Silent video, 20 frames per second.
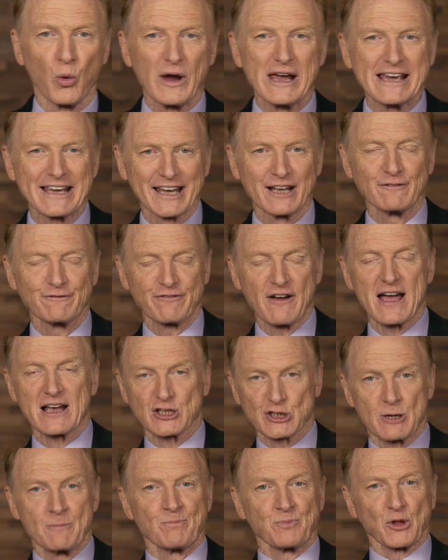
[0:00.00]
We
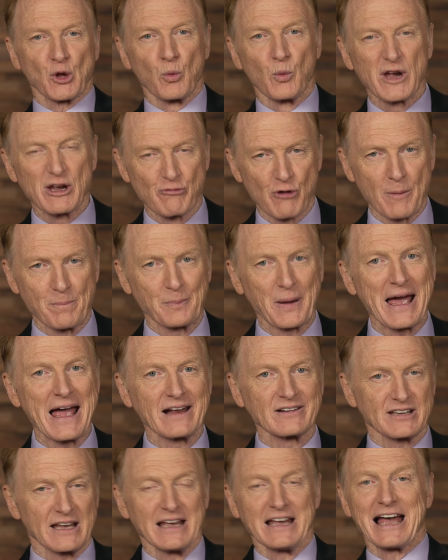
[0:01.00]
confess, we
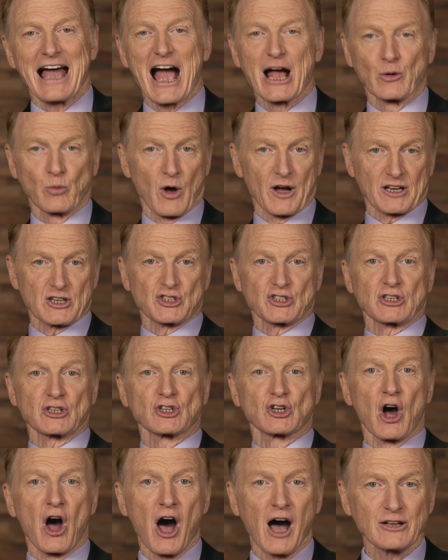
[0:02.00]
repent, and what does
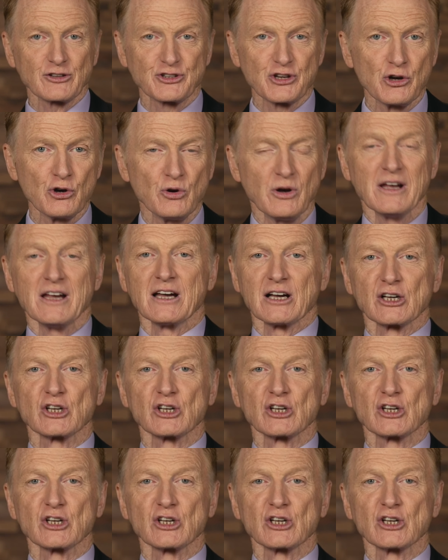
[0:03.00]
God do?